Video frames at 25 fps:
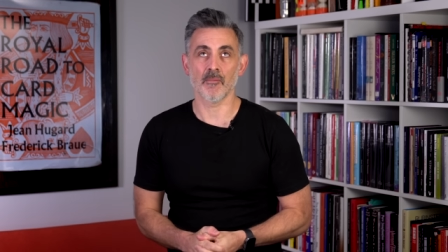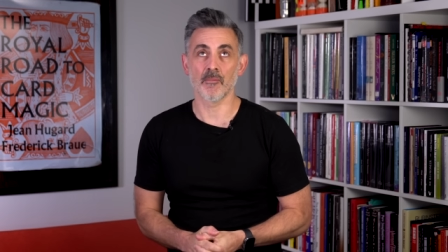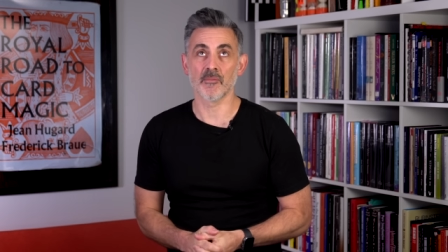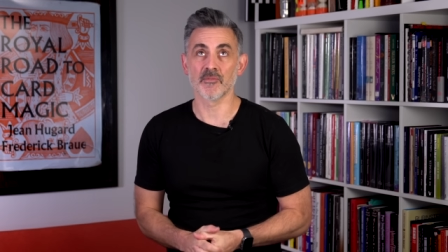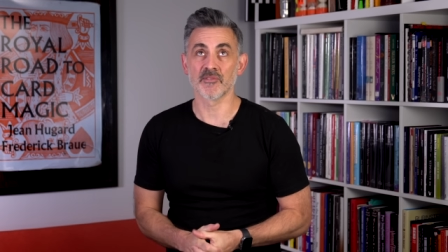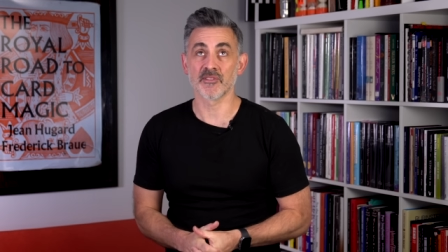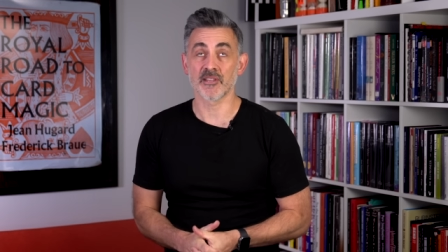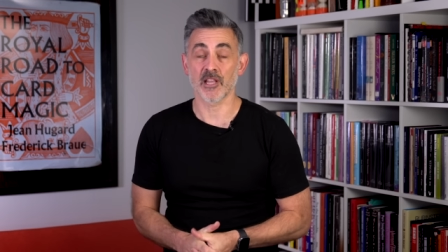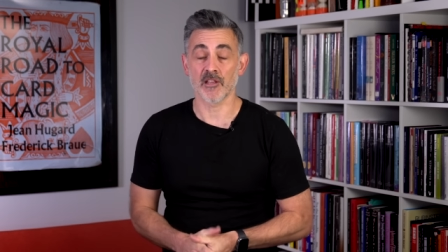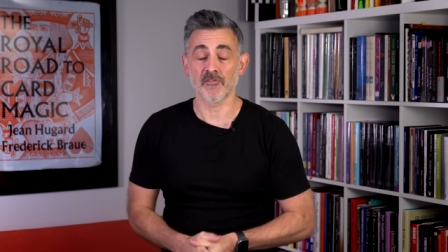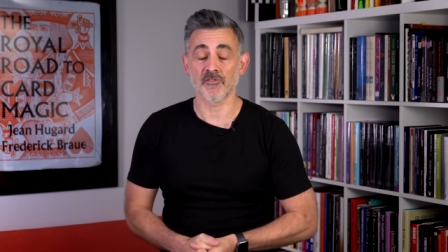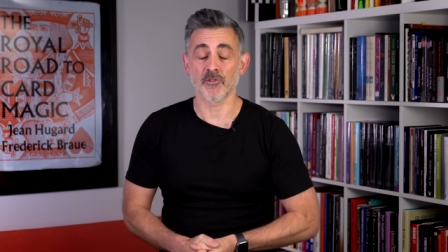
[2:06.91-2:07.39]

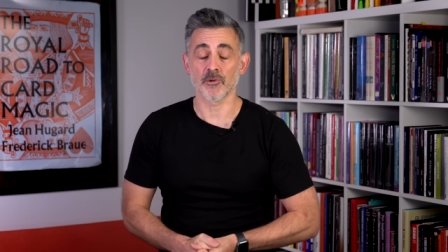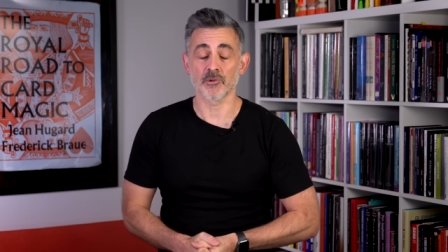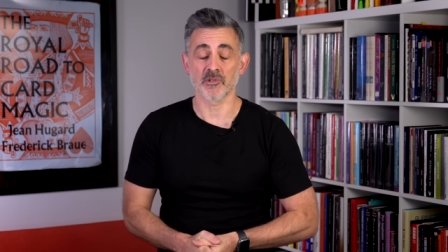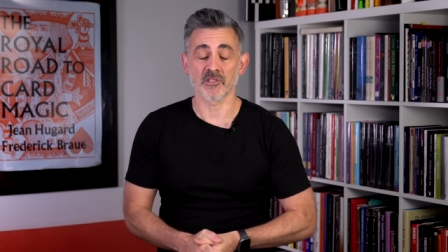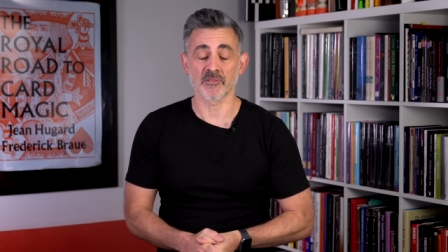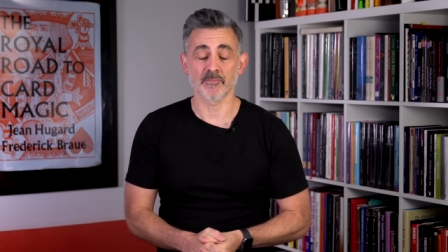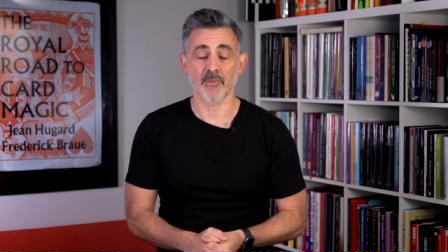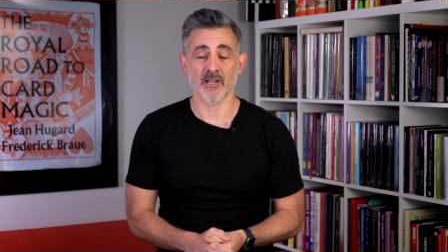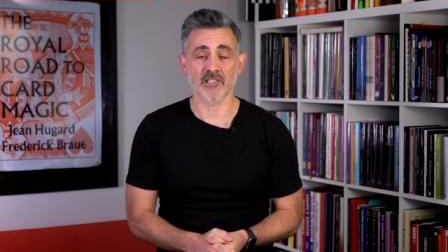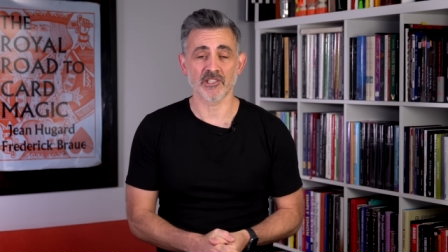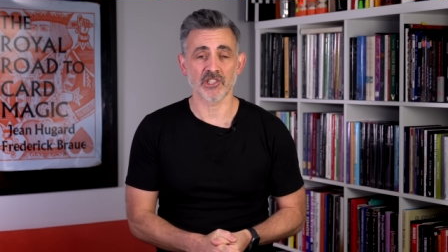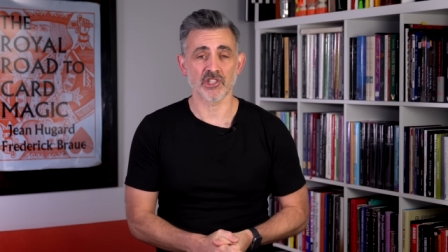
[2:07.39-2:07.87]
Steve Faulkner's
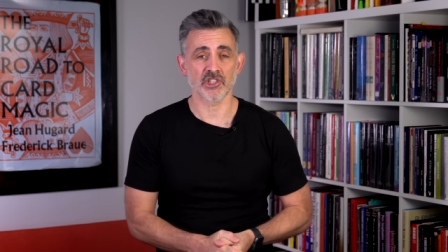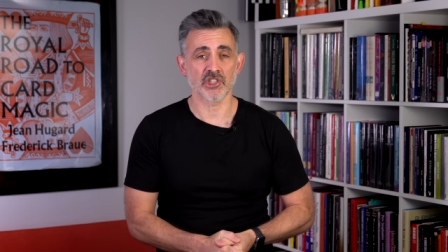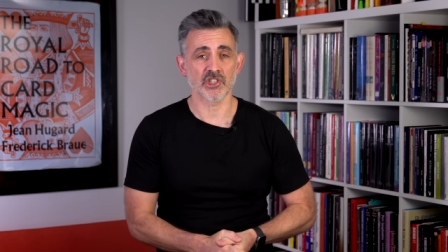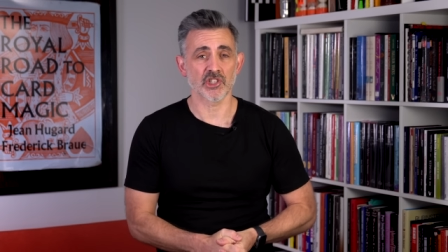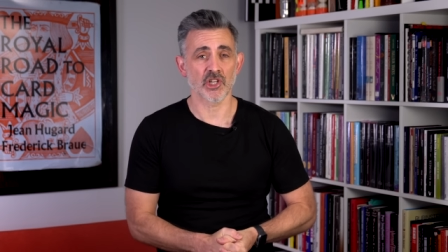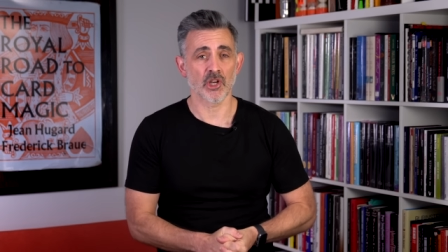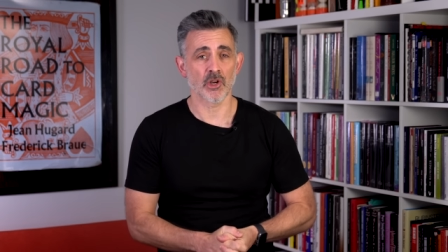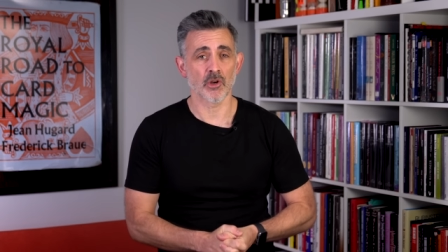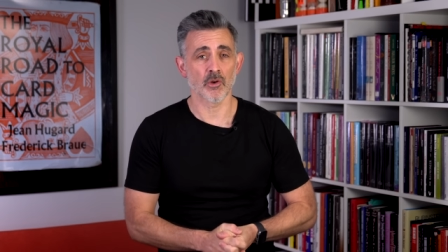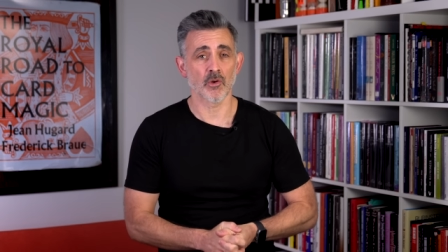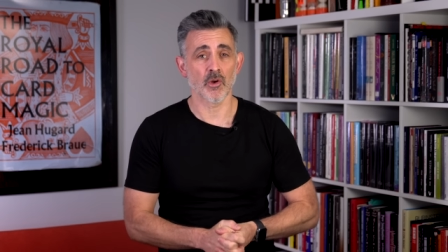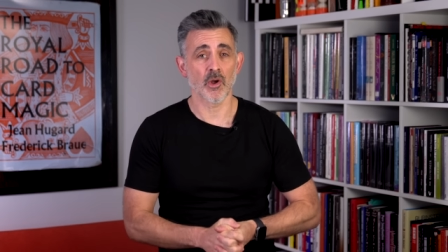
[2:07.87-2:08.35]
Magic
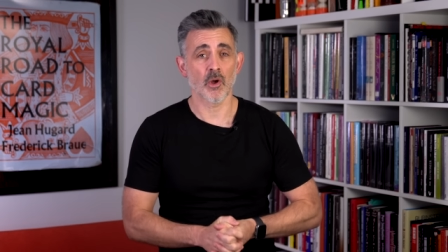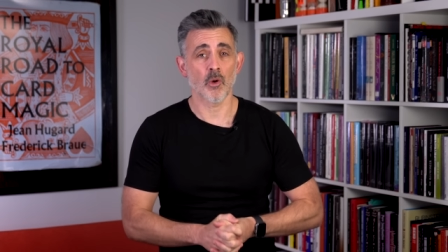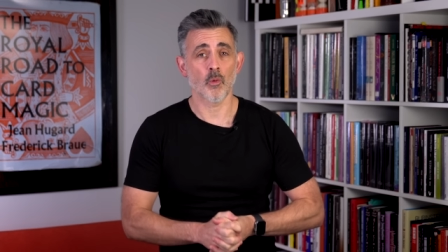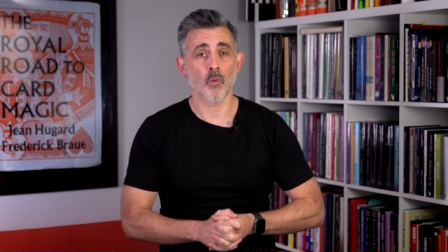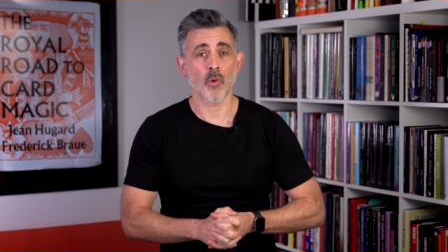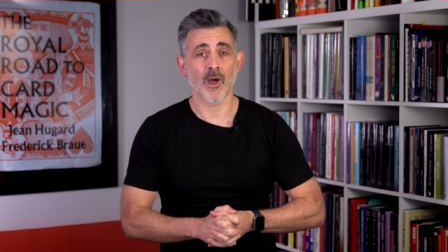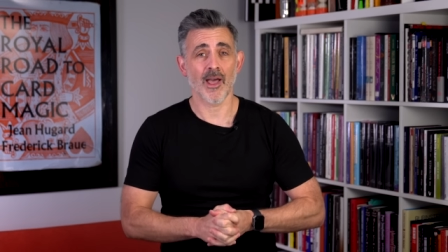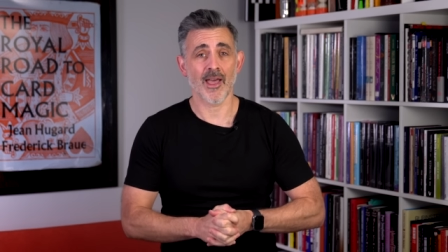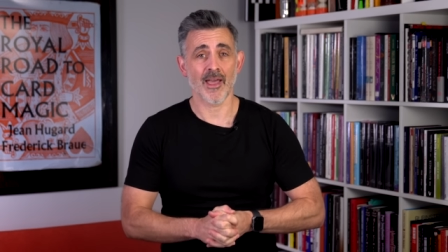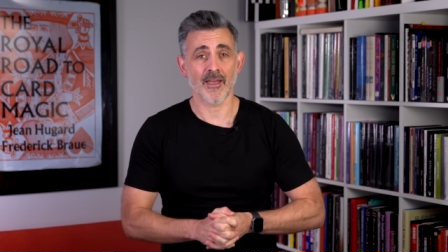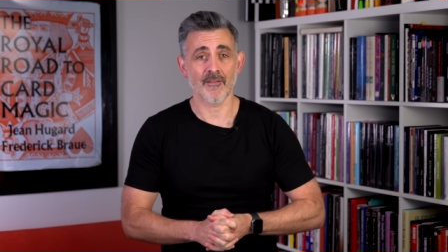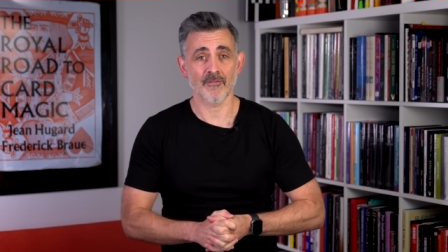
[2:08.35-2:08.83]
Show,
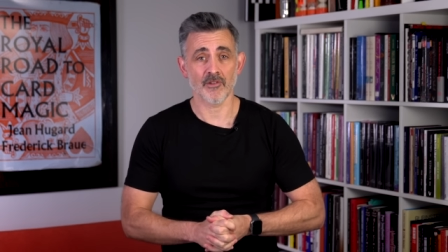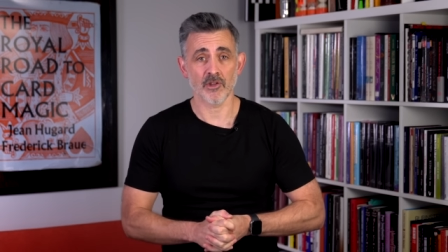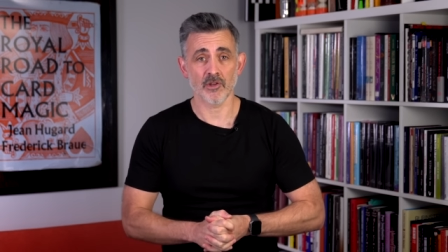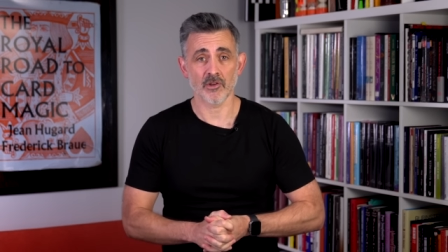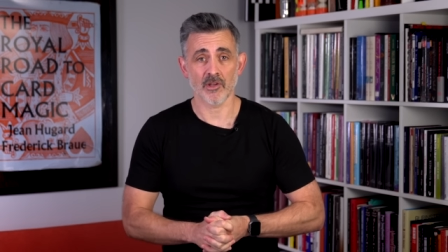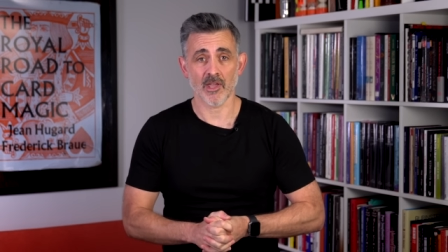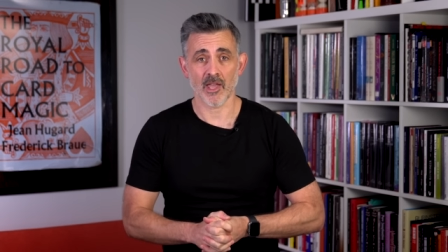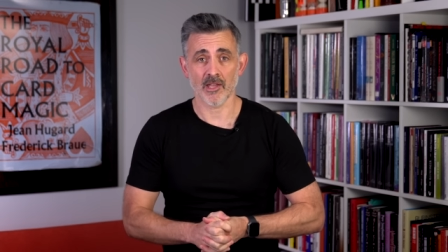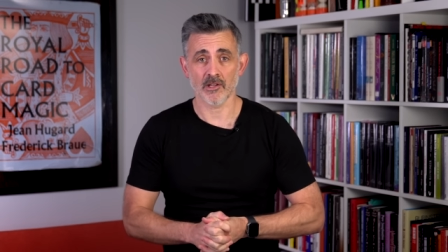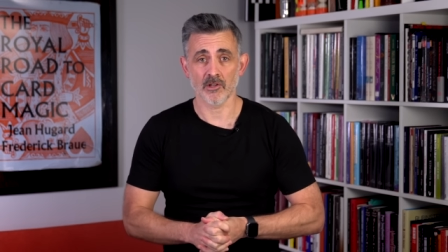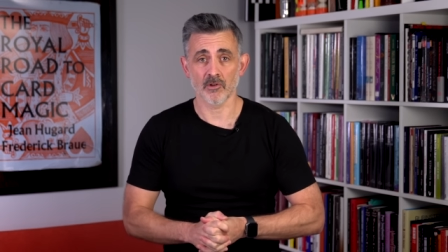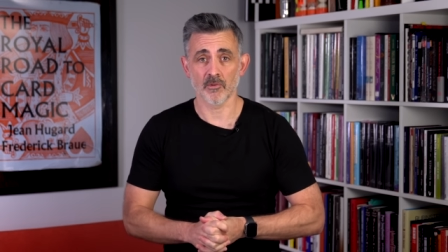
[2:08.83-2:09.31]
wherever you
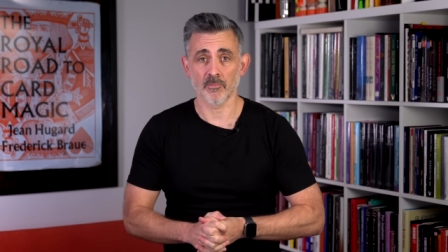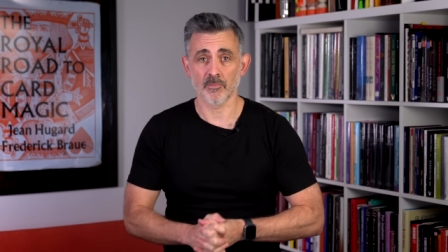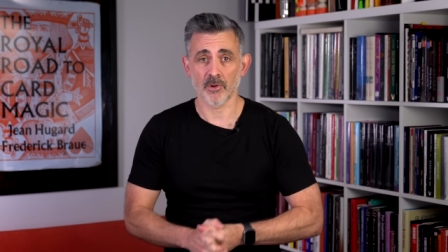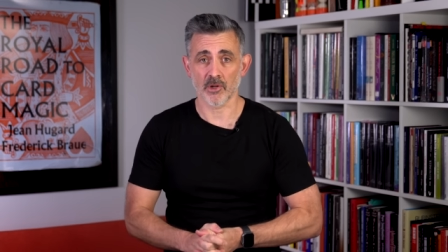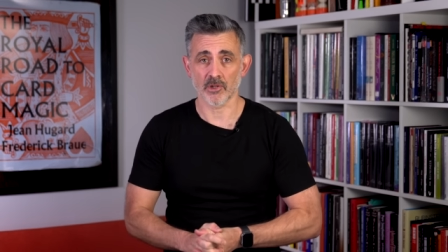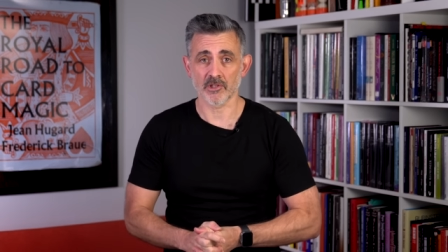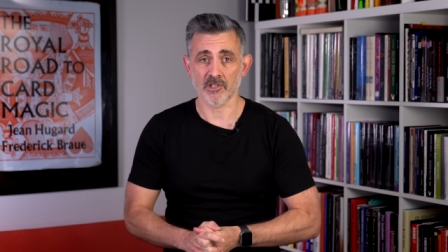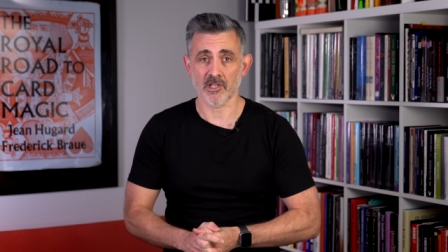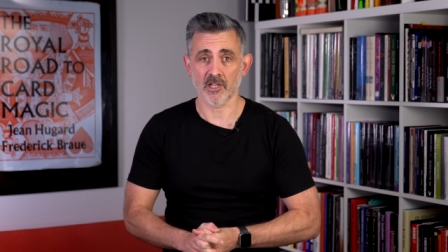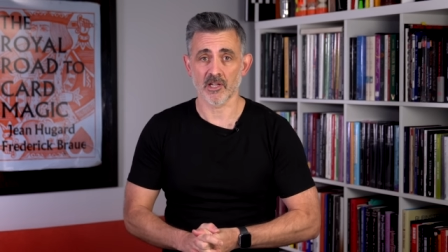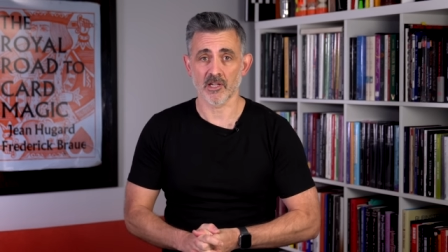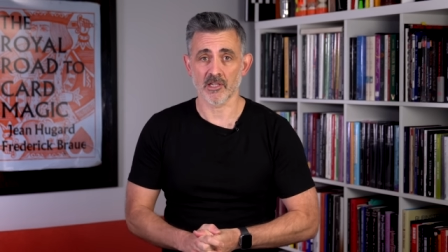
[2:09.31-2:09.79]
get your
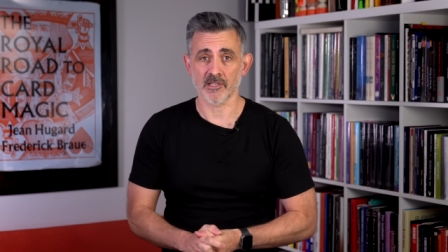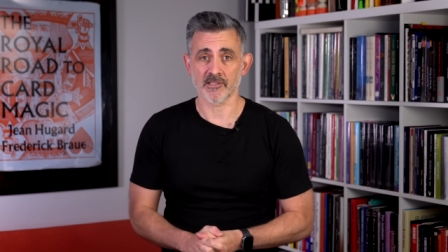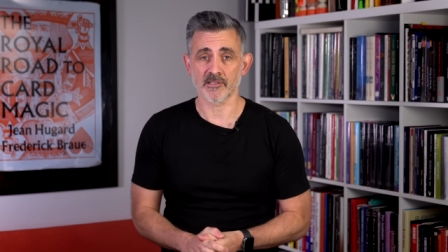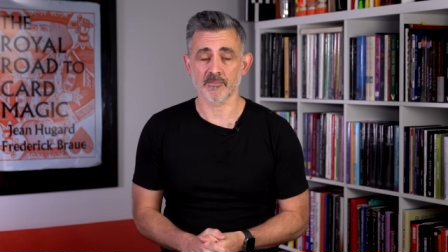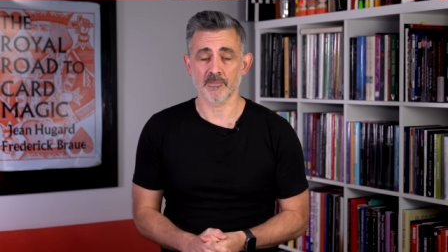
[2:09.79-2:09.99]
podcast.